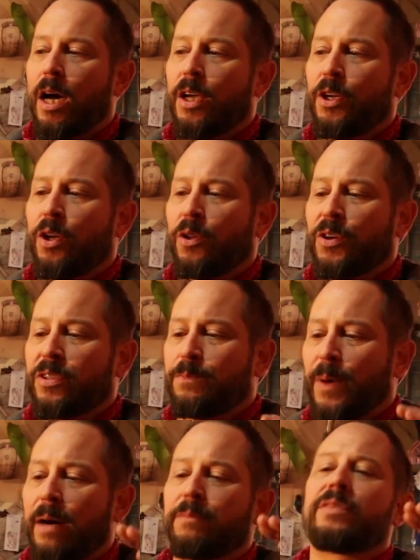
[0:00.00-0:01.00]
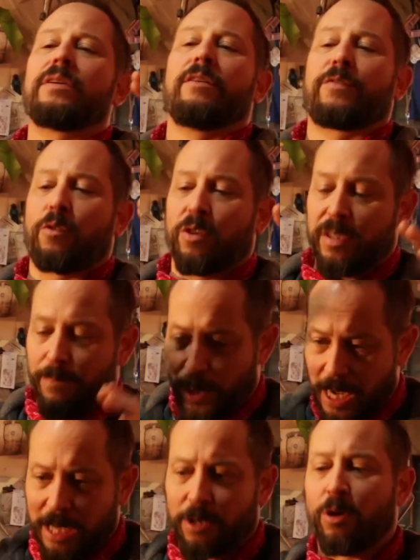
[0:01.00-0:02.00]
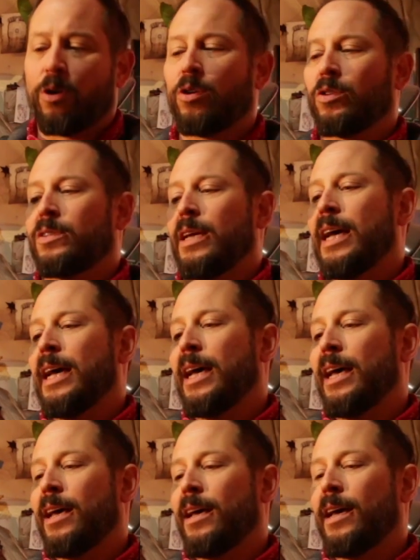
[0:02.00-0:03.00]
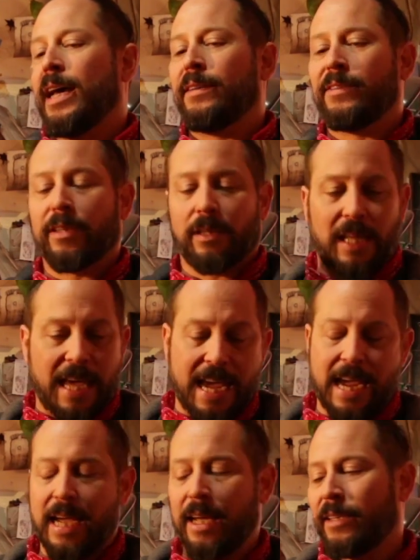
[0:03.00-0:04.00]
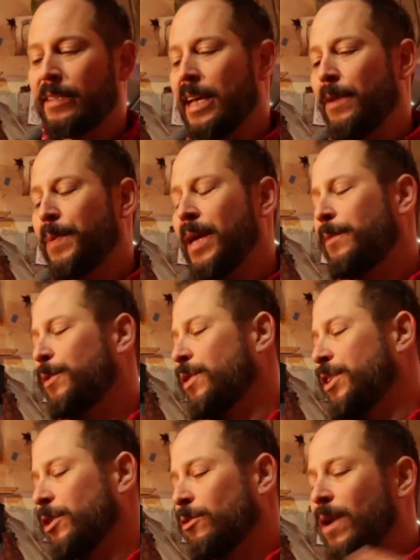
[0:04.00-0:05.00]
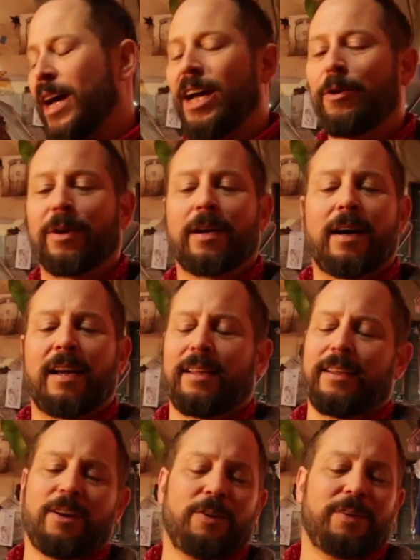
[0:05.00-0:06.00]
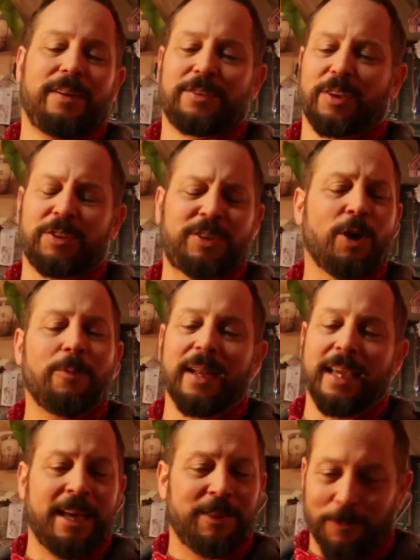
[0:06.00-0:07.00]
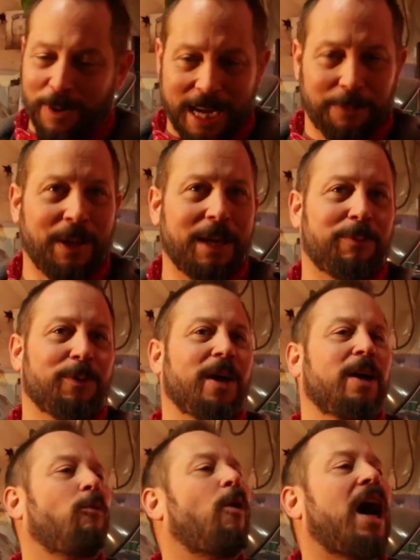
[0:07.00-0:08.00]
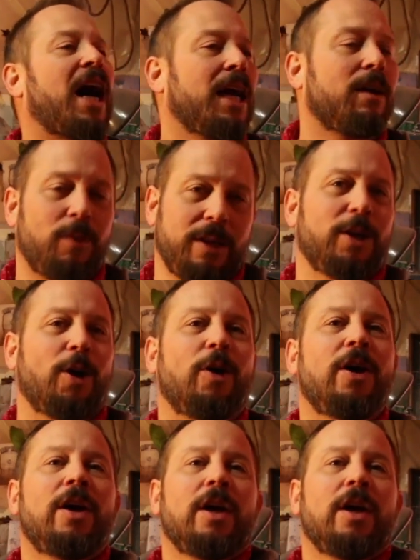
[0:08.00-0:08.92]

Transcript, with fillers: you know, there's bumps, of course, and potholes and delays and people in your way. You know, there's so many in the way people. Like, why? Well, you know,